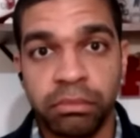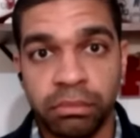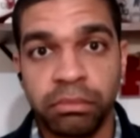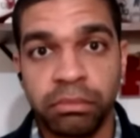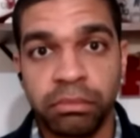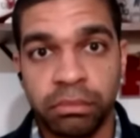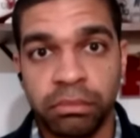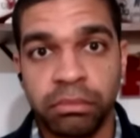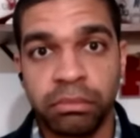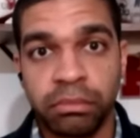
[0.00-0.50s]

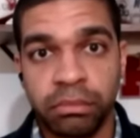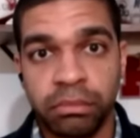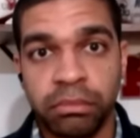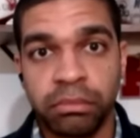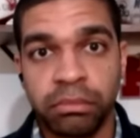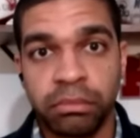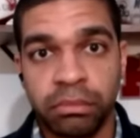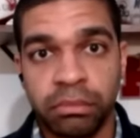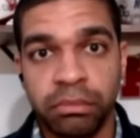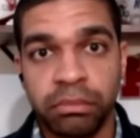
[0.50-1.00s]

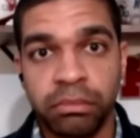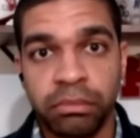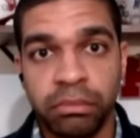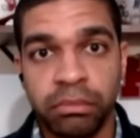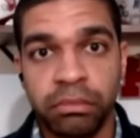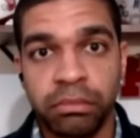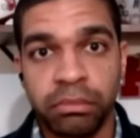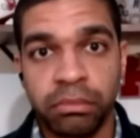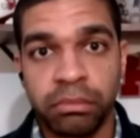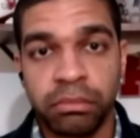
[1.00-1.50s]

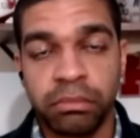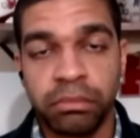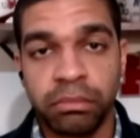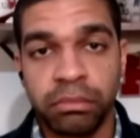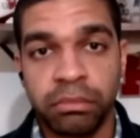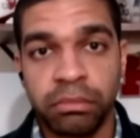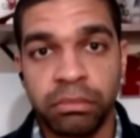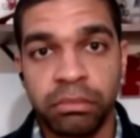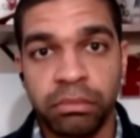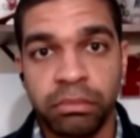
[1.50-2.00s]

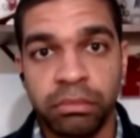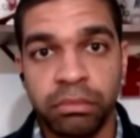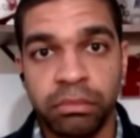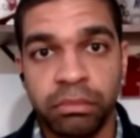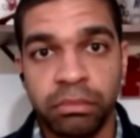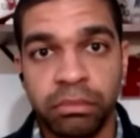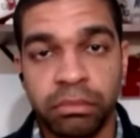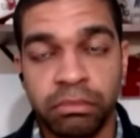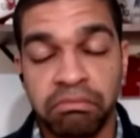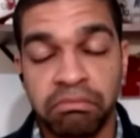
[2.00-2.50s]

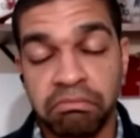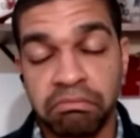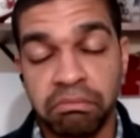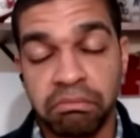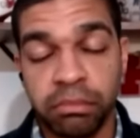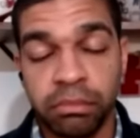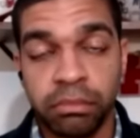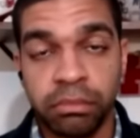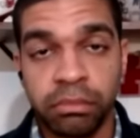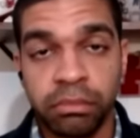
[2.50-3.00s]

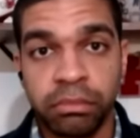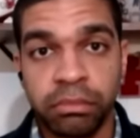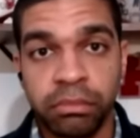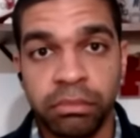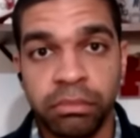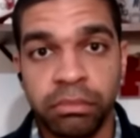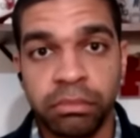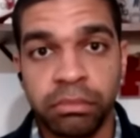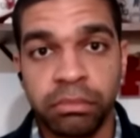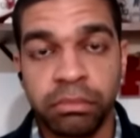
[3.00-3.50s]

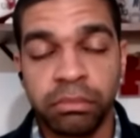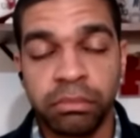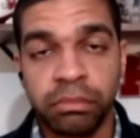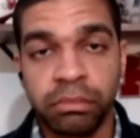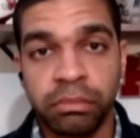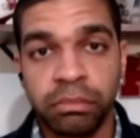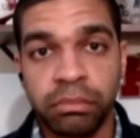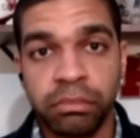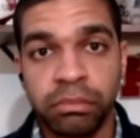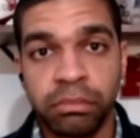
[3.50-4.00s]

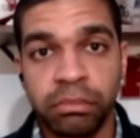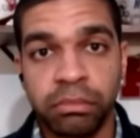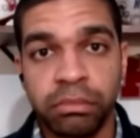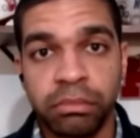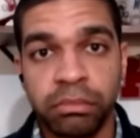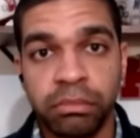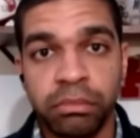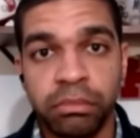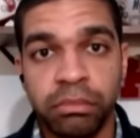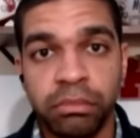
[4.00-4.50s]

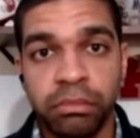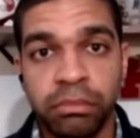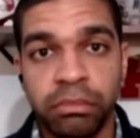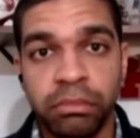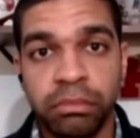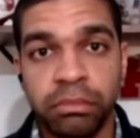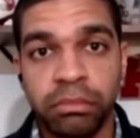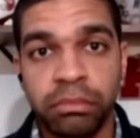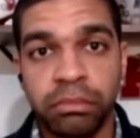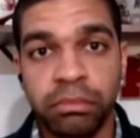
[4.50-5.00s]

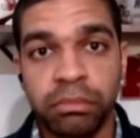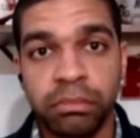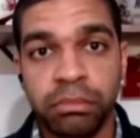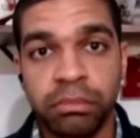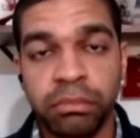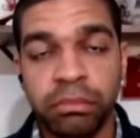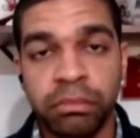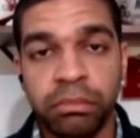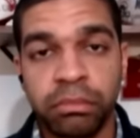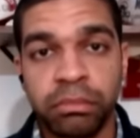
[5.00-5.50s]

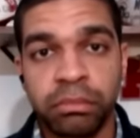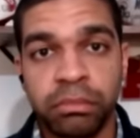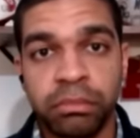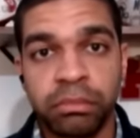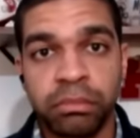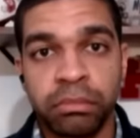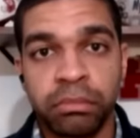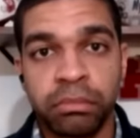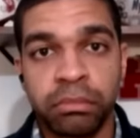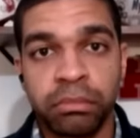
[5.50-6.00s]

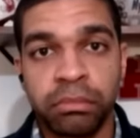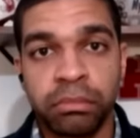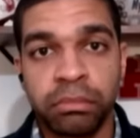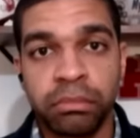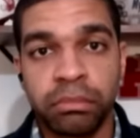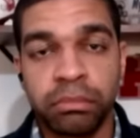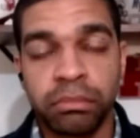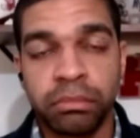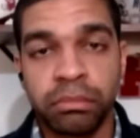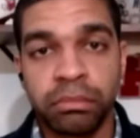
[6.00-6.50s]

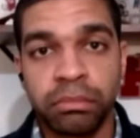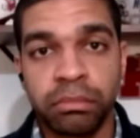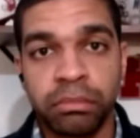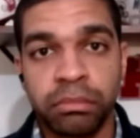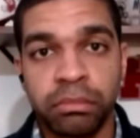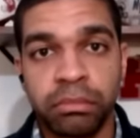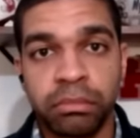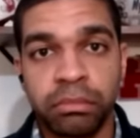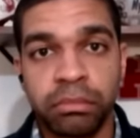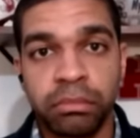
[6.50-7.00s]

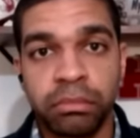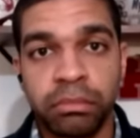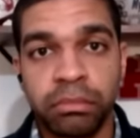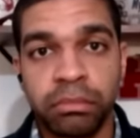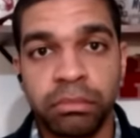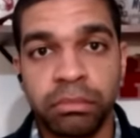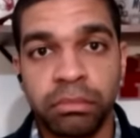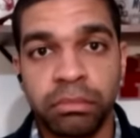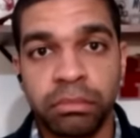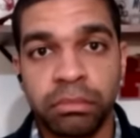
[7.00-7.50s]

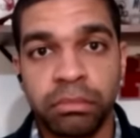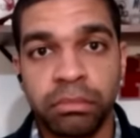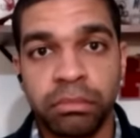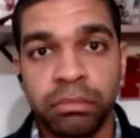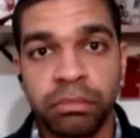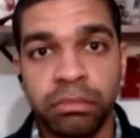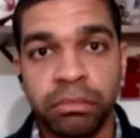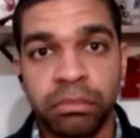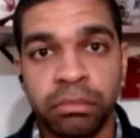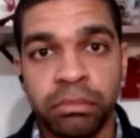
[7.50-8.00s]
This person isn't speaking.